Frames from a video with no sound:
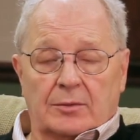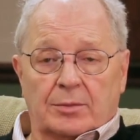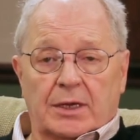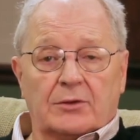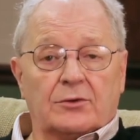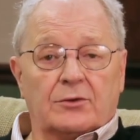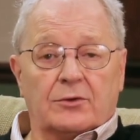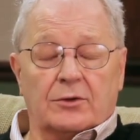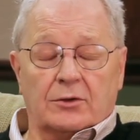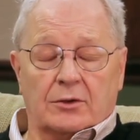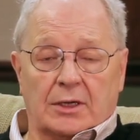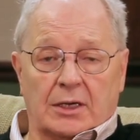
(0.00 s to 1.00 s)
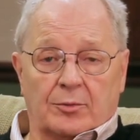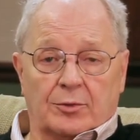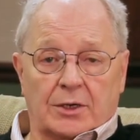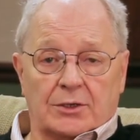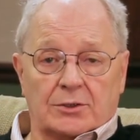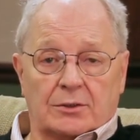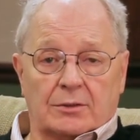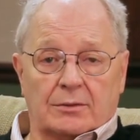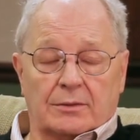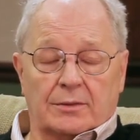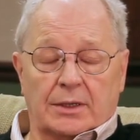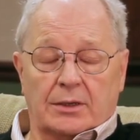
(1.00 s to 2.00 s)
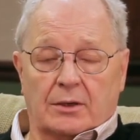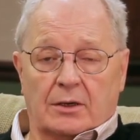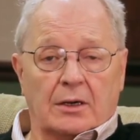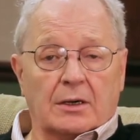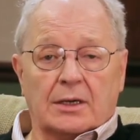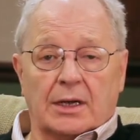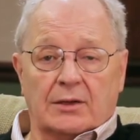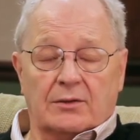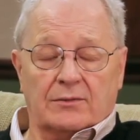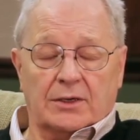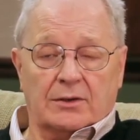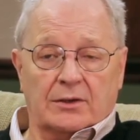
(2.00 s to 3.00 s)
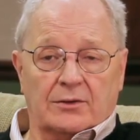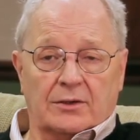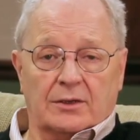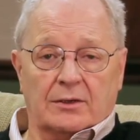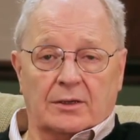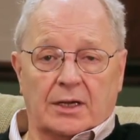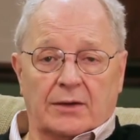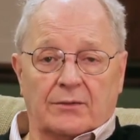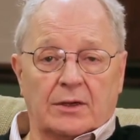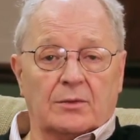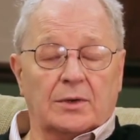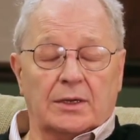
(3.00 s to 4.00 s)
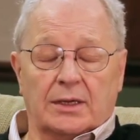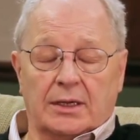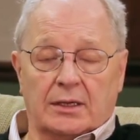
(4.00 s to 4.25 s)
Pastors are under a lot of pressure in all kinds of areas in their life, and when they